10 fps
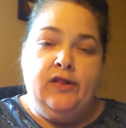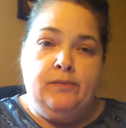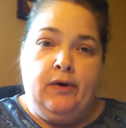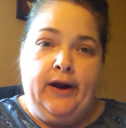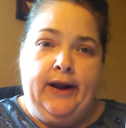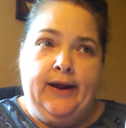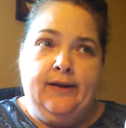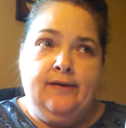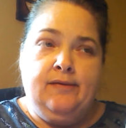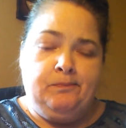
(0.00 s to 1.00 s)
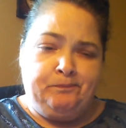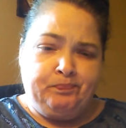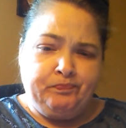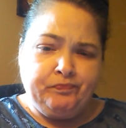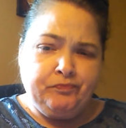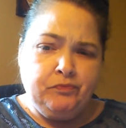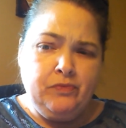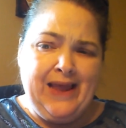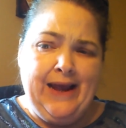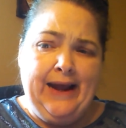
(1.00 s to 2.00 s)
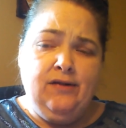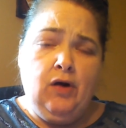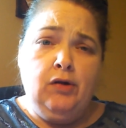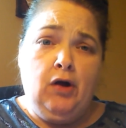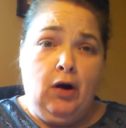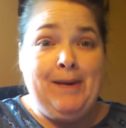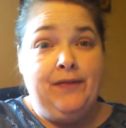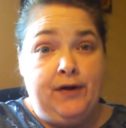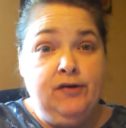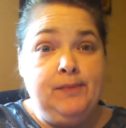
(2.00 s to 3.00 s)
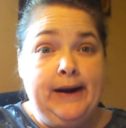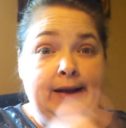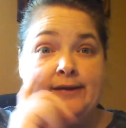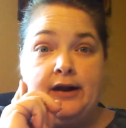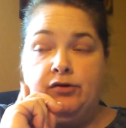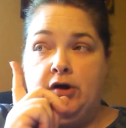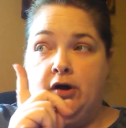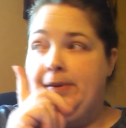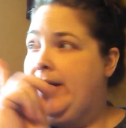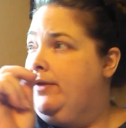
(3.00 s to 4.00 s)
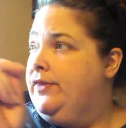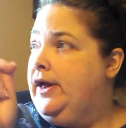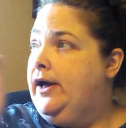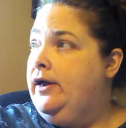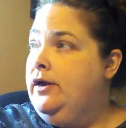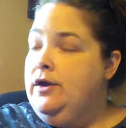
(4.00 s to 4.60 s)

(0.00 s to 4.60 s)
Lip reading: other brands. And so I'll talk about those brands, and I'll talk about the